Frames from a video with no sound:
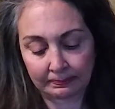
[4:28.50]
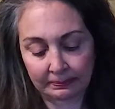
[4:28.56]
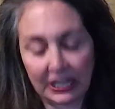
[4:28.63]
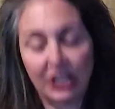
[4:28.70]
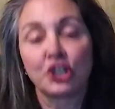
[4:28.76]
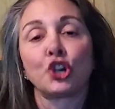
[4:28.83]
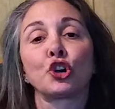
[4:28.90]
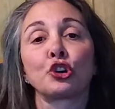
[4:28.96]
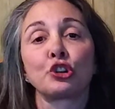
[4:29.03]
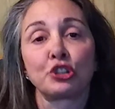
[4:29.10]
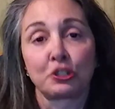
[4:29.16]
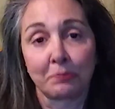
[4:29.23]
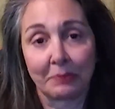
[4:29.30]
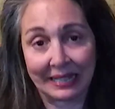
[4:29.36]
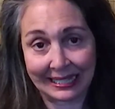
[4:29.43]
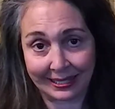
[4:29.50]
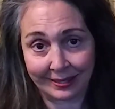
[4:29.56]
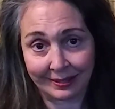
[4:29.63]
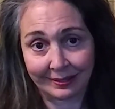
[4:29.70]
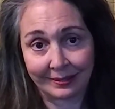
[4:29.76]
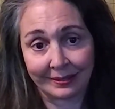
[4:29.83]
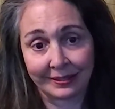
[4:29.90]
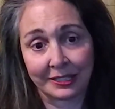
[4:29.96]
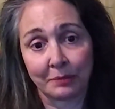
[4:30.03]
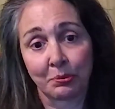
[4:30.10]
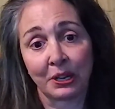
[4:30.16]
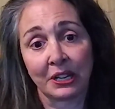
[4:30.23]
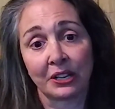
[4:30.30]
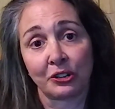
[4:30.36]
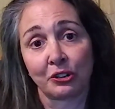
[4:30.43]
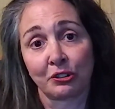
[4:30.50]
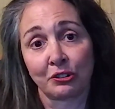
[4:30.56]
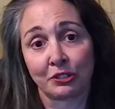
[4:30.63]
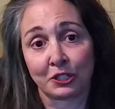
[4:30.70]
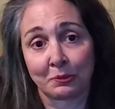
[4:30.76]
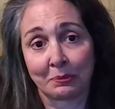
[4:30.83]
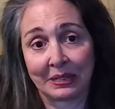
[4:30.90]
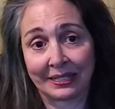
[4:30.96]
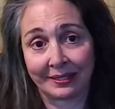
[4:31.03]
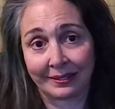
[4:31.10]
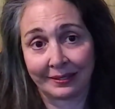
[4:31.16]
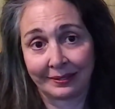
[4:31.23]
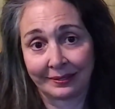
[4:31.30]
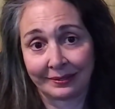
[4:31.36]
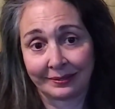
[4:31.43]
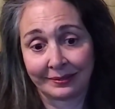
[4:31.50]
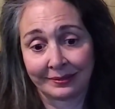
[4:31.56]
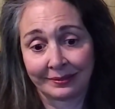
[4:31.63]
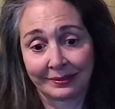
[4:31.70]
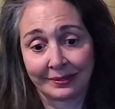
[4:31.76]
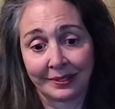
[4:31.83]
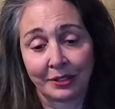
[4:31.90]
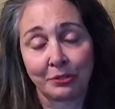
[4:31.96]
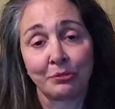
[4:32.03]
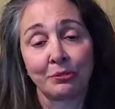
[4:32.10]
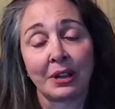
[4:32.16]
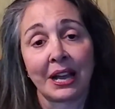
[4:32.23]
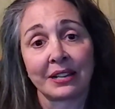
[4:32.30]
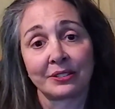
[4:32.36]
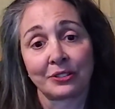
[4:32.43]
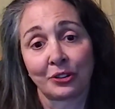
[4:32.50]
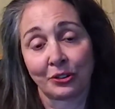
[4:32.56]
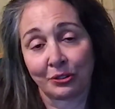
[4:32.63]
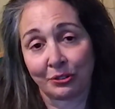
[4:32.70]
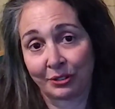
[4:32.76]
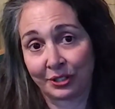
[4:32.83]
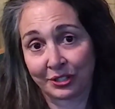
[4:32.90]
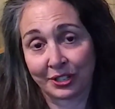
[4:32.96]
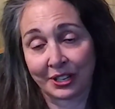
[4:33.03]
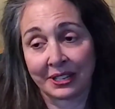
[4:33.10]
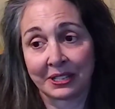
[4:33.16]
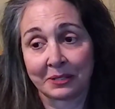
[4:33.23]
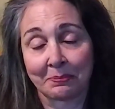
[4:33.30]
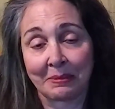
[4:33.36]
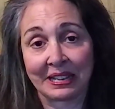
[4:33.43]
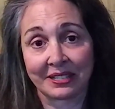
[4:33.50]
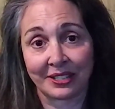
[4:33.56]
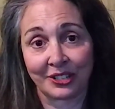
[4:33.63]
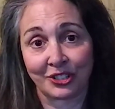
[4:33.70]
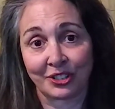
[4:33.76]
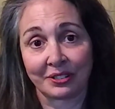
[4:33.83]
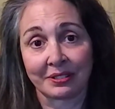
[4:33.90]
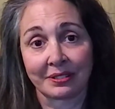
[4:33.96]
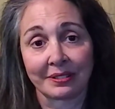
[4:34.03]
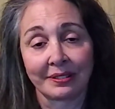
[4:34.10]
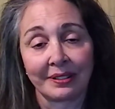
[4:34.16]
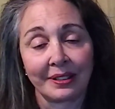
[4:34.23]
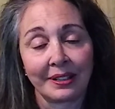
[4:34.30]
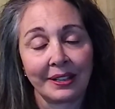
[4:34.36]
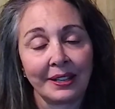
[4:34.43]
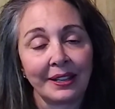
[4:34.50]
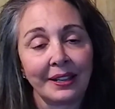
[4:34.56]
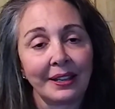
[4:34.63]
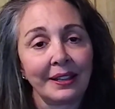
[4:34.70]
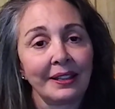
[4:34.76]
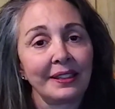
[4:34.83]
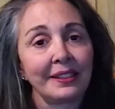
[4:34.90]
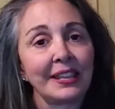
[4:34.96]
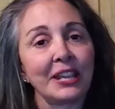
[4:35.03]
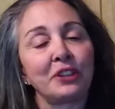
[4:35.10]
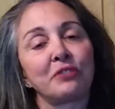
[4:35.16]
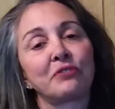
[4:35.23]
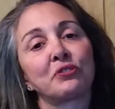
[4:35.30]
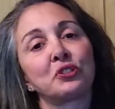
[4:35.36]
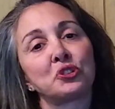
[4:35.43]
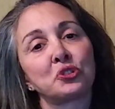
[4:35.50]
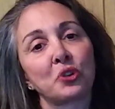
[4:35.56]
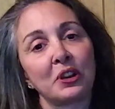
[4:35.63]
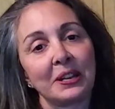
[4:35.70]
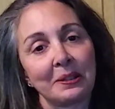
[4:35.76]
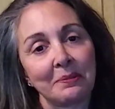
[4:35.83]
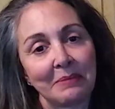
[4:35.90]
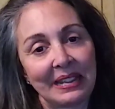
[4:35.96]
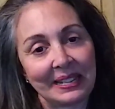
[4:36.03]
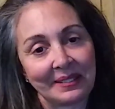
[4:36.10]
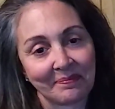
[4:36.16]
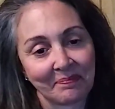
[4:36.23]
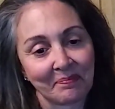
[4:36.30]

Encouragement, to bring encouragement through God's courage and his messages. Thank you for joining me